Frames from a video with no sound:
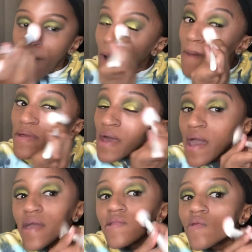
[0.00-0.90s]
the
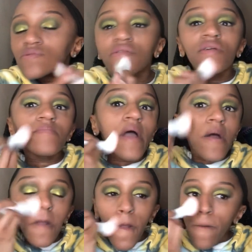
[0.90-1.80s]
halo setting
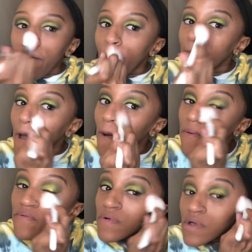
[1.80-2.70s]
powder from e.l.f.,
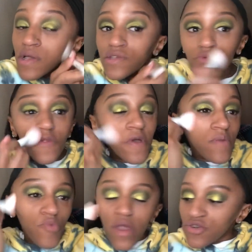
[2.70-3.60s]
it's a really good
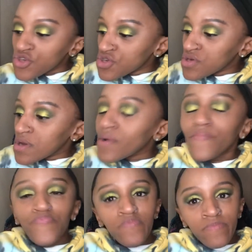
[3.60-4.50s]
brush.
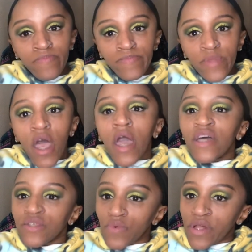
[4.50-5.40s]

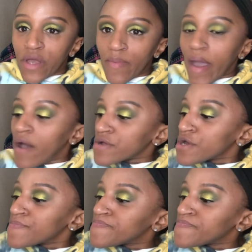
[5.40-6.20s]
It's a really good powder.